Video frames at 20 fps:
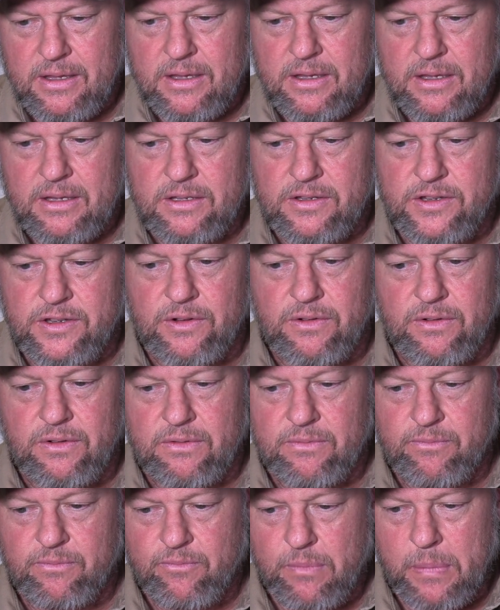
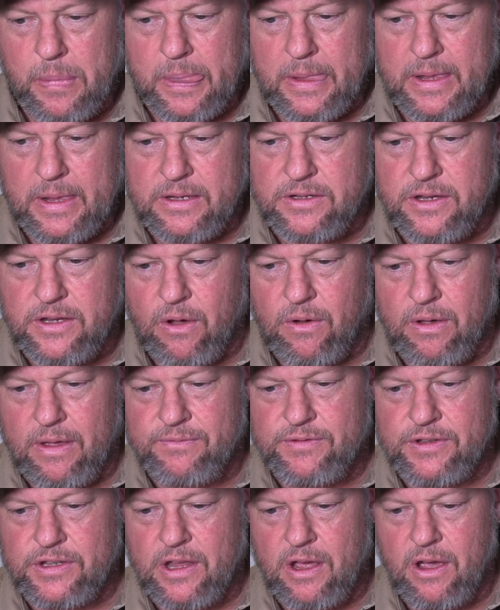soon. So if
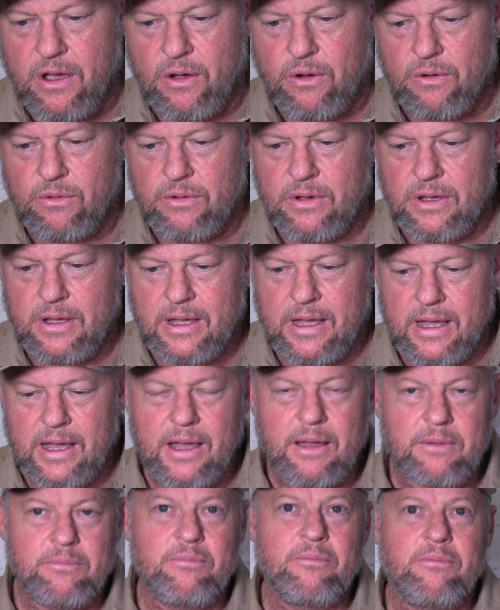so,
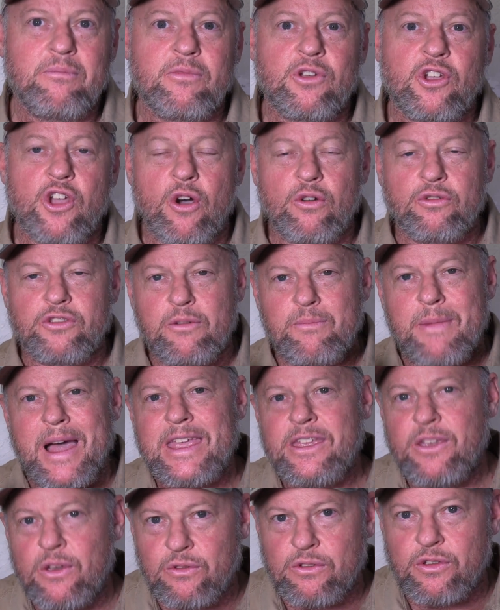go to my
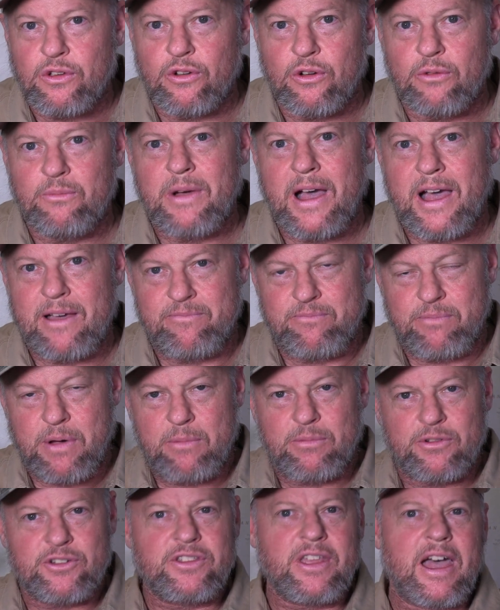YouTube. I've
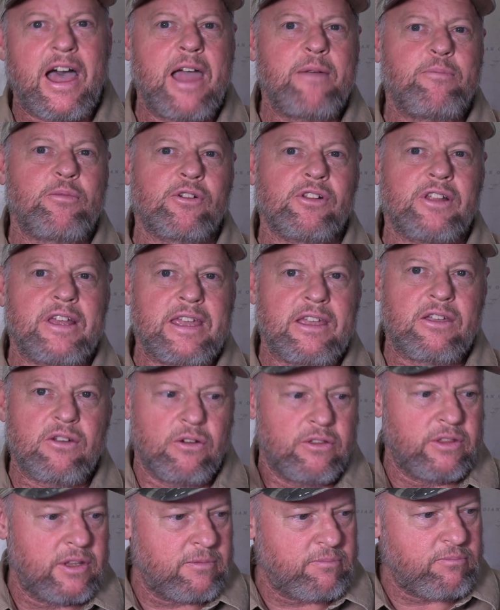published the hyperlink
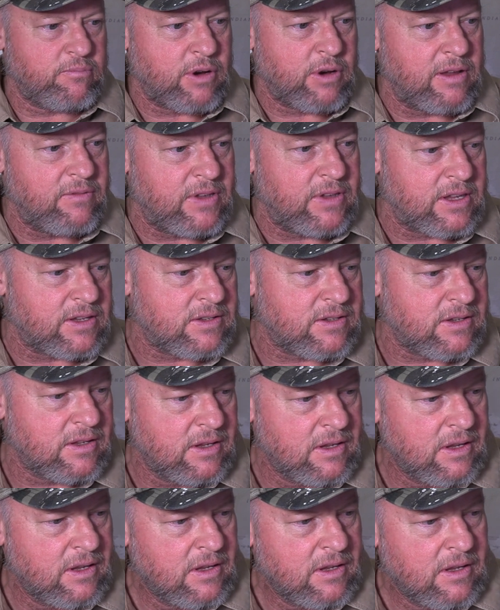on the previous
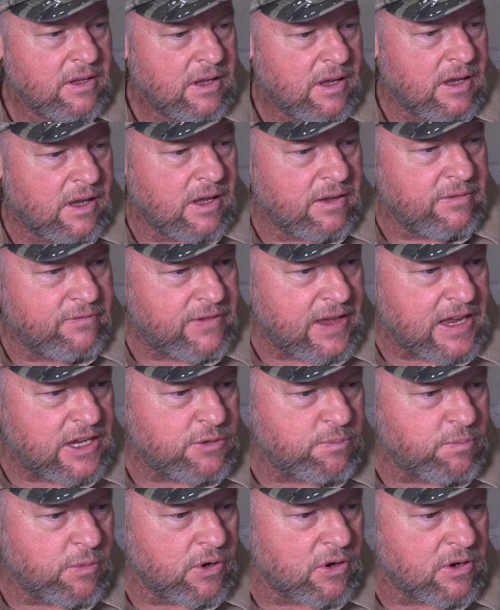
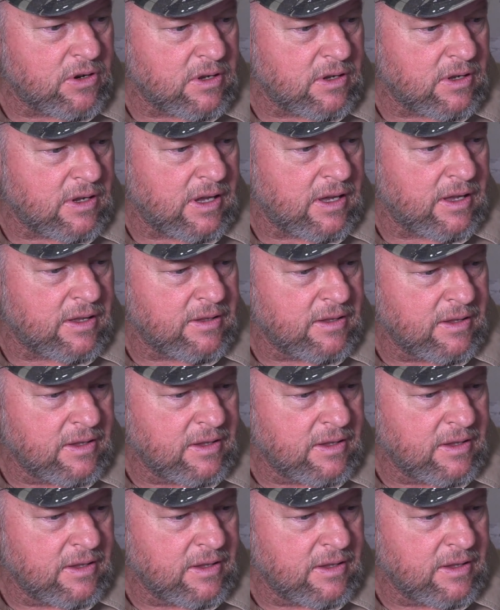Facebook